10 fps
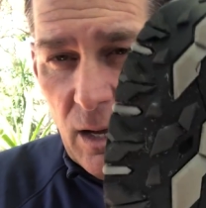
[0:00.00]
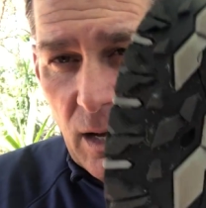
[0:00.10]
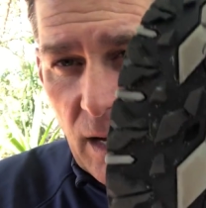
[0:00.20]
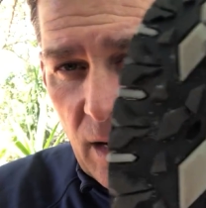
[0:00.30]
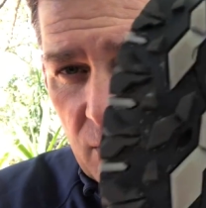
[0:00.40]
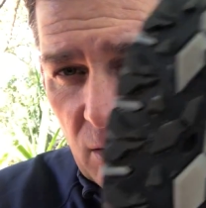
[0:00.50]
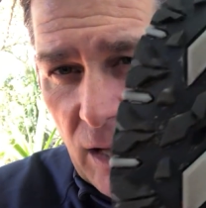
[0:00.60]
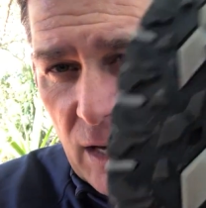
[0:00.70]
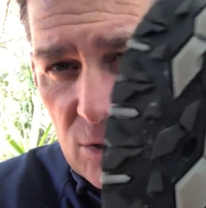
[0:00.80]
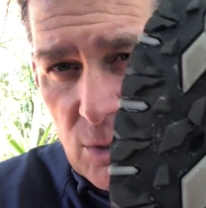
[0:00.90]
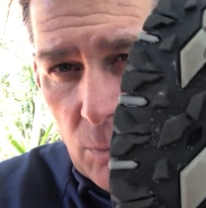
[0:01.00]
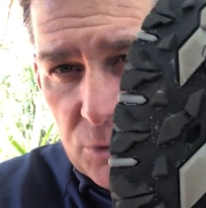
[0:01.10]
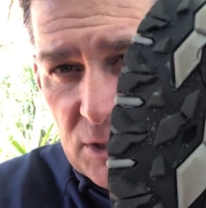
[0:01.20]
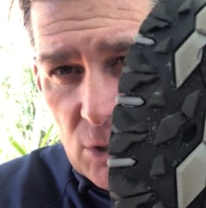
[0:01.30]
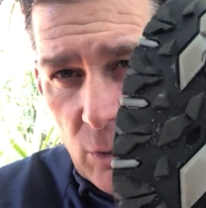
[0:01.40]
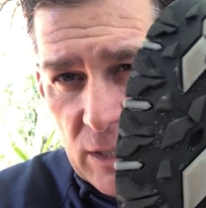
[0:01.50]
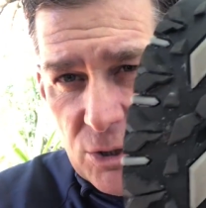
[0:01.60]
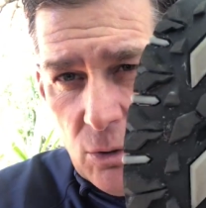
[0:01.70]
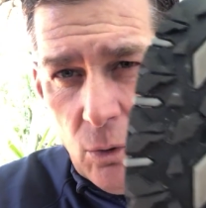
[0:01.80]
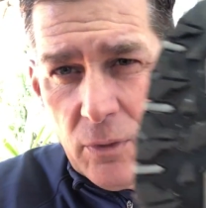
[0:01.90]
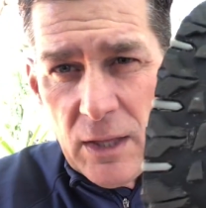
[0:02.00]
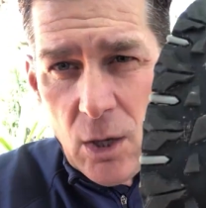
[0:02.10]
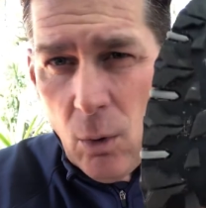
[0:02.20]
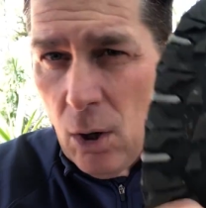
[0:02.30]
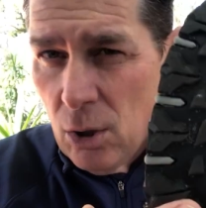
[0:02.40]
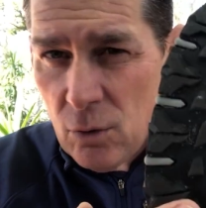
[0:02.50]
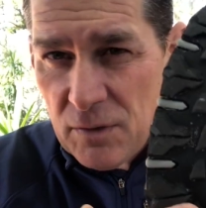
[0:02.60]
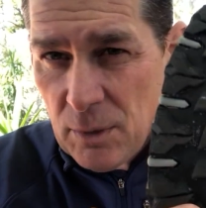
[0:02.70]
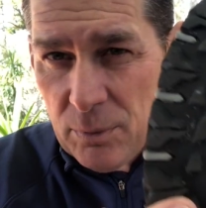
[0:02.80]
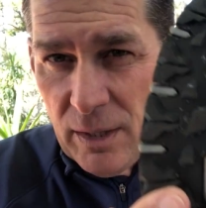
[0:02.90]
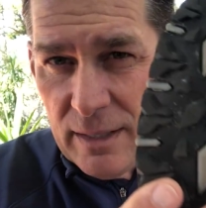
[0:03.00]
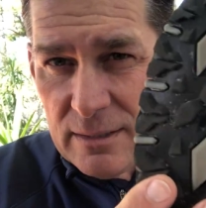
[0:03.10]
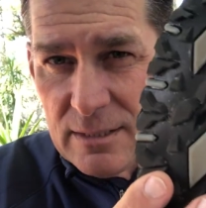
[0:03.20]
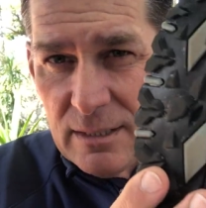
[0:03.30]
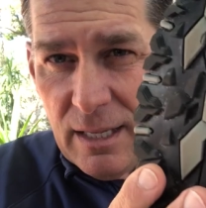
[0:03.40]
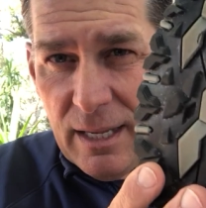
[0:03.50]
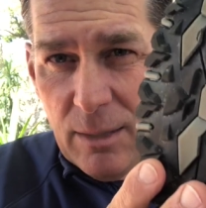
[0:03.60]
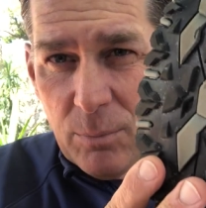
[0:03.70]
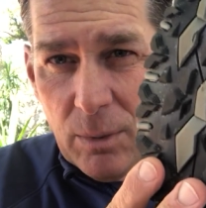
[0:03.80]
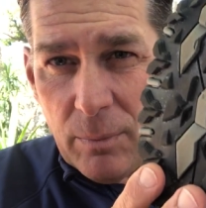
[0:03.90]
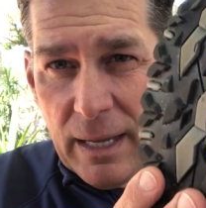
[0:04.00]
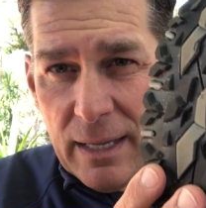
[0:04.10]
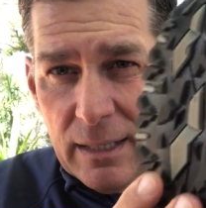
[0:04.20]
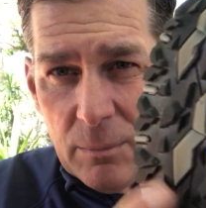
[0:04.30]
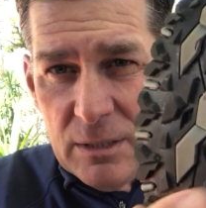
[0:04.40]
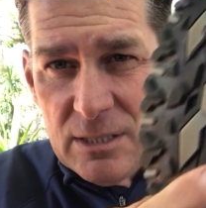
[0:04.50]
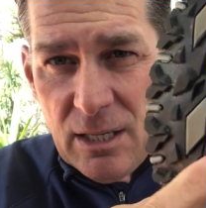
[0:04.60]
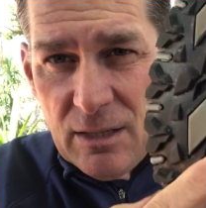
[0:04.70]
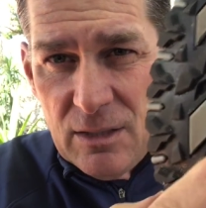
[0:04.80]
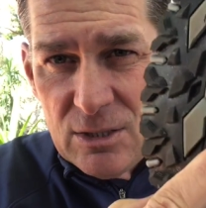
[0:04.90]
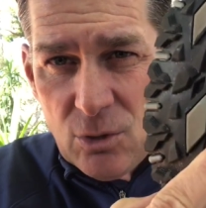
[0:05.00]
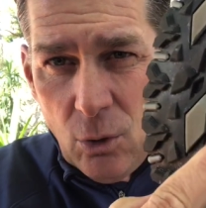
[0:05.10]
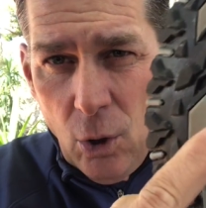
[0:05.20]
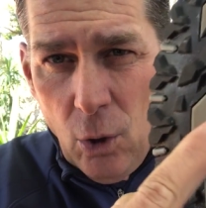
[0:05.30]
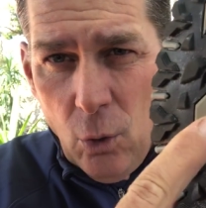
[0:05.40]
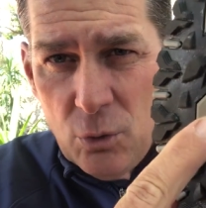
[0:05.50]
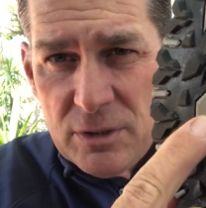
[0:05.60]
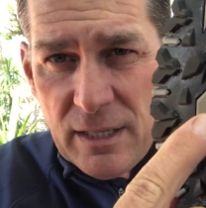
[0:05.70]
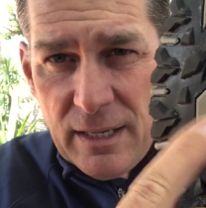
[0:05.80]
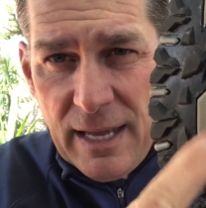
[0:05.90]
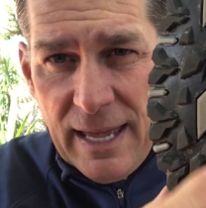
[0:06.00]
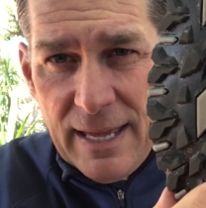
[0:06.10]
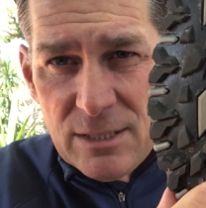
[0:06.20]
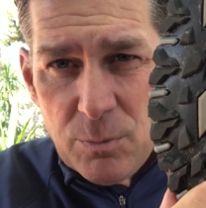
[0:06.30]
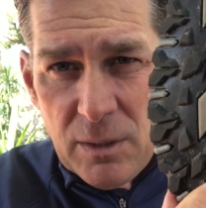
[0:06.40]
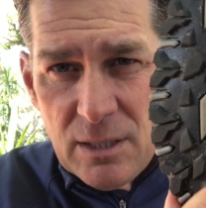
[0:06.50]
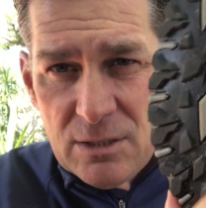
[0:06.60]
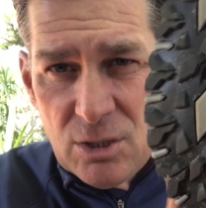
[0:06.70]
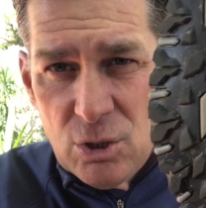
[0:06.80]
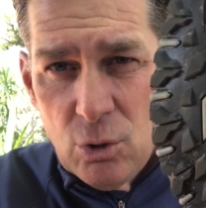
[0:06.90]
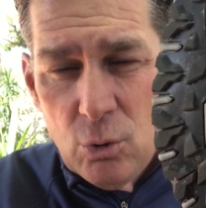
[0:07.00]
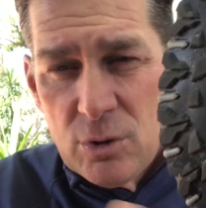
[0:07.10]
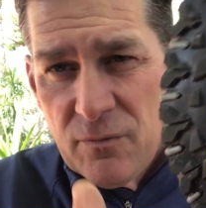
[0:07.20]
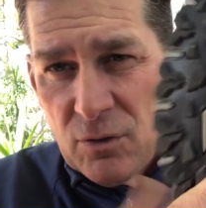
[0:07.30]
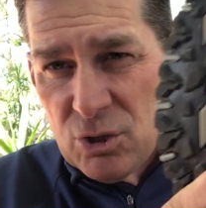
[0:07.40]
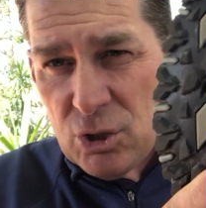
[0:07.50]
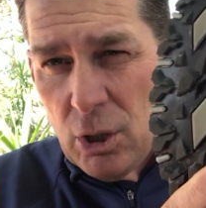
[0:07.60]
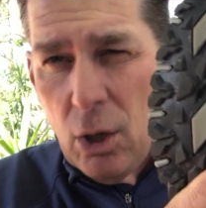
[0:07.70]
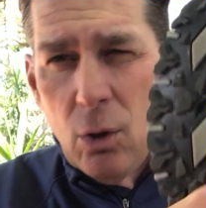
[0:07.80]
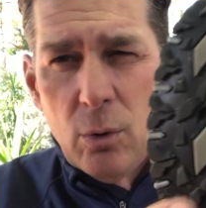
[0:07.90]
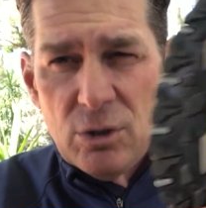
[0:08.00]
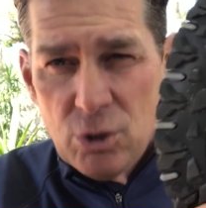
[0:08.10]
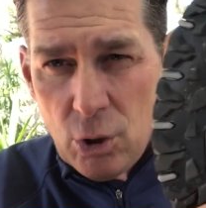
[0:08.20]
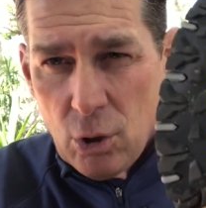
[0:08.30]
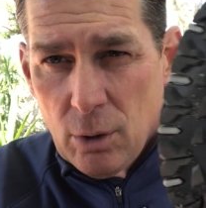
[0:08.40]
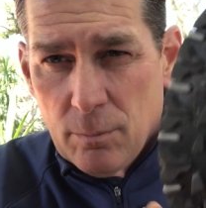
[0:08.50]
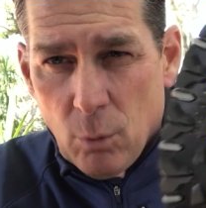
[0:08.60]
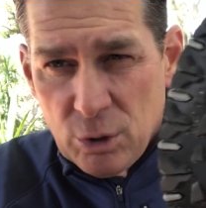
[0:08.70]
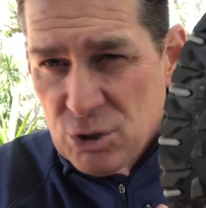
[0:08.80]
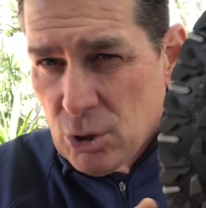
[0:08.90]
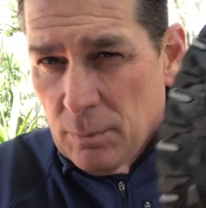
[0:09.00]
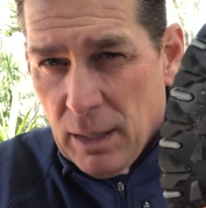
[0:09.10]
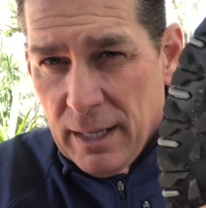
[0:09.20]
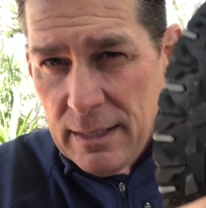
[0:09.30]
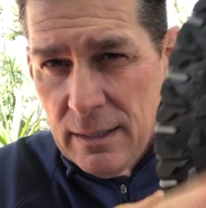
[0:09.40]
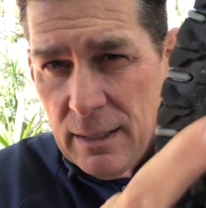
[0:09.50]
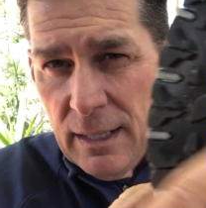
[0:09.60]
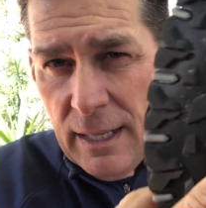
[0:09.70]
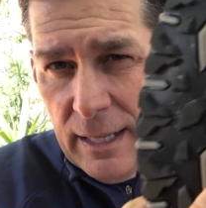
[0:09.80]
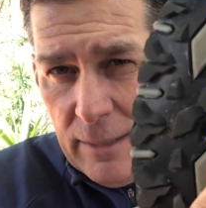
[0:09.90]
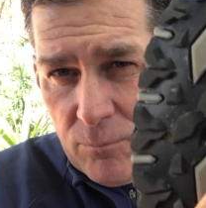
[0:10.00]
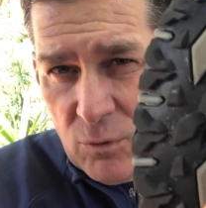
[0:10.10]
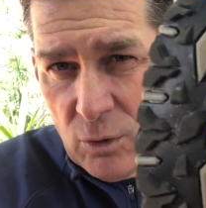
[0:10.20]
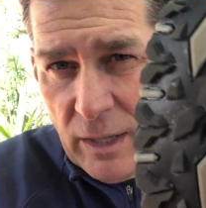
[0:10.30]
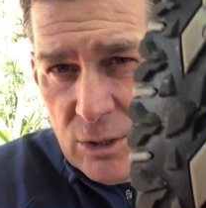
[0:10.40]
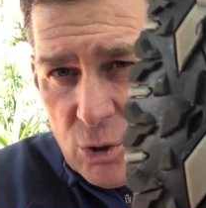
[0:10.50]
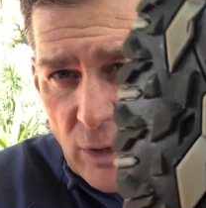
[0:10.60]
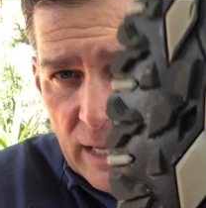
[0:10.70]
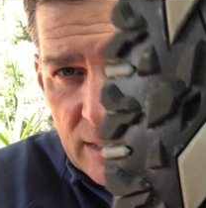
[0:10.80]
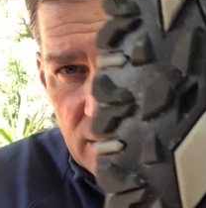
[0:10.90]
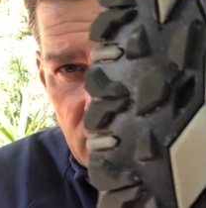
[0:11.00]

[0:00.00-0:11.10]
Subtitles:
The lugs multi-directional, they go all over the place. But man, let me tell you, these little holes that it has, because it's used for snow and dirt, moisture, mud, they track it